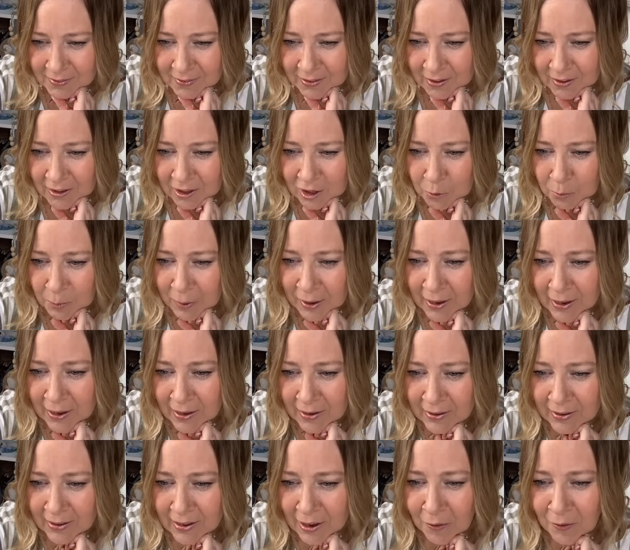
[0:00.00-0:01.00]
Thank you,
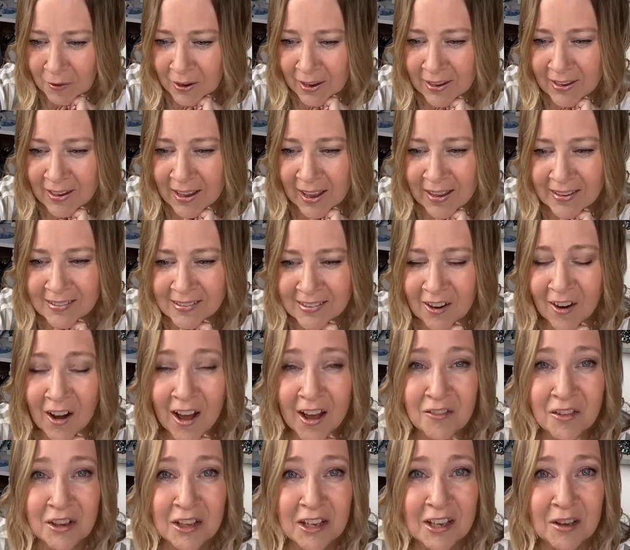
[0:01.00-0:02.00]
Patty. Okay, guys, y'all
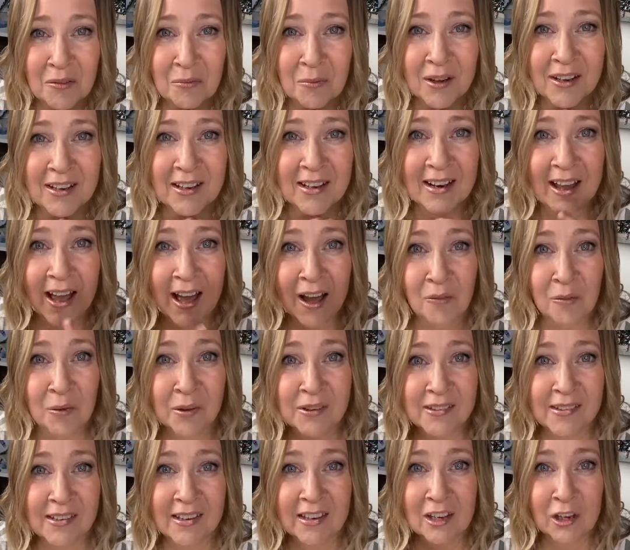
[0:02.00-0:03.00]
have a good one, and I
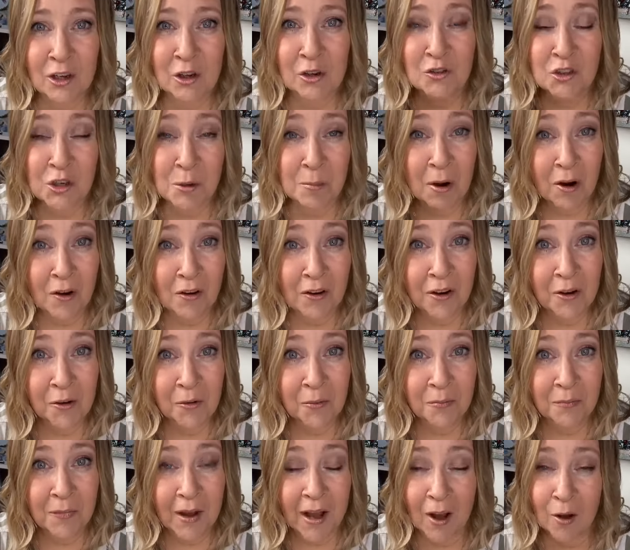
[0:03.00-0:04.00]
will see you
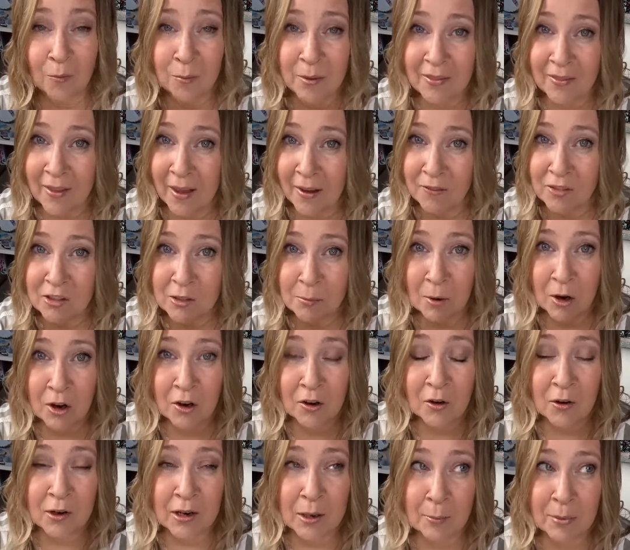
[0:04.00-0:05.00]
tomorrow. I'll be live
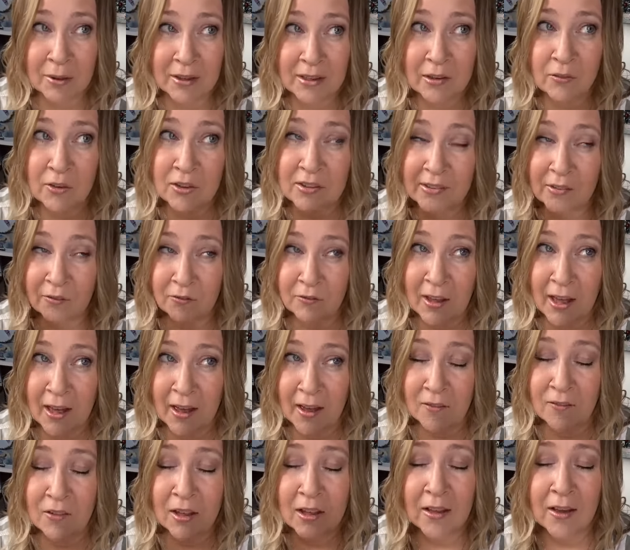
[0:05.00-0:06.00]
tomorrow, and I believe it's at
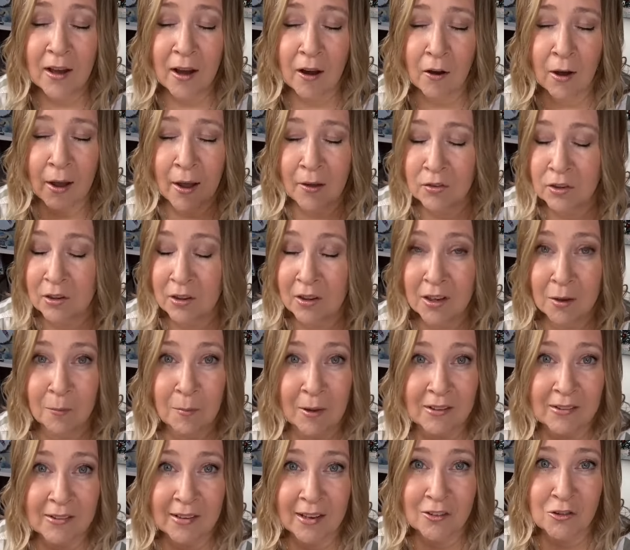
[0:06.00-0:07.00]
5. I'll have to look at
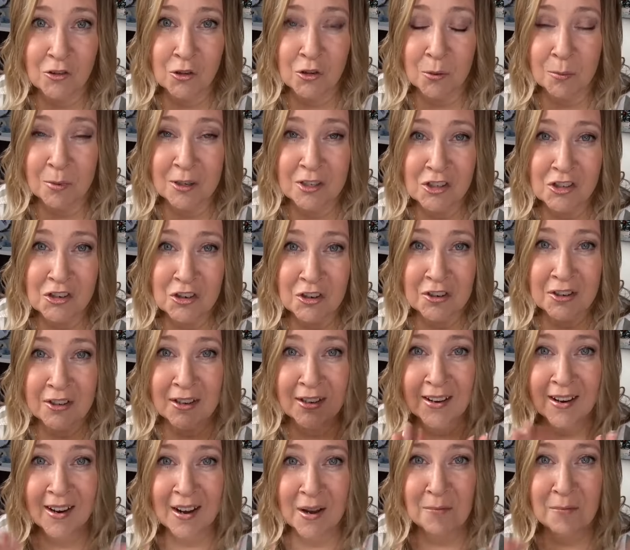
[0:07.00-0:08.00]
my schedule to be sure.
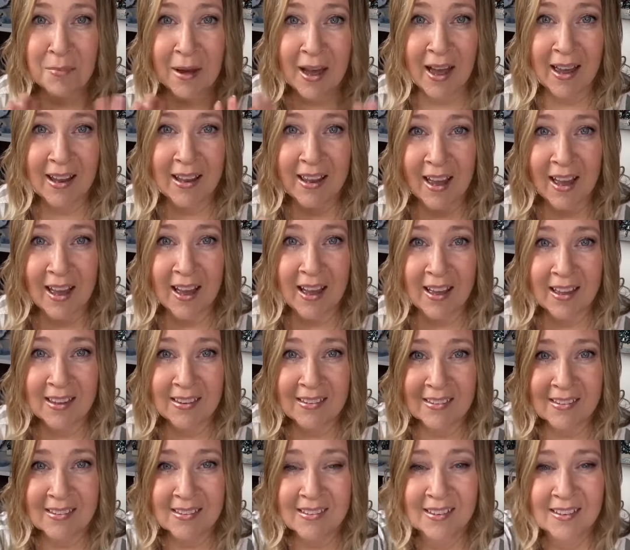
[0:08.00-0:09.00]
Bye,
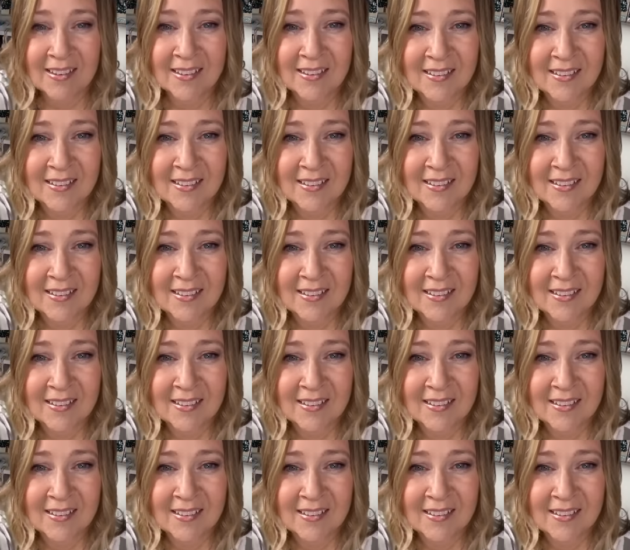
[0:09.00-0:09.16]
guys.